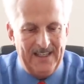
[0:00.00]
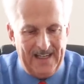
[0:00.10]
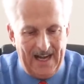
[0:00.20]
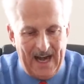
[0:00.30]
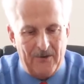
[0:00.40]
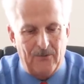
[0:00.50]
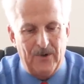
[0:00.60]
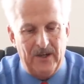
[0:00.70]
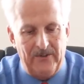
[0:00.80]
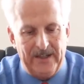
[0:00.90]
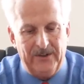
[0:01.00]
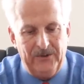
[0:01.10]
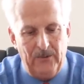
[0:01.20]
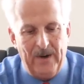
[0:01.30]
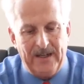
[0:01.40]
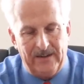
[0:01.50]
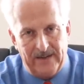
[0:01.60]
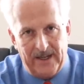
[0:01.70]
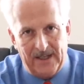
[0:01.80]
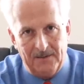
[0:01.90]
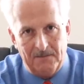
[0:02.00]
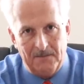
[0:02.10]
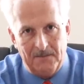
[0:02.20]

can't really do anything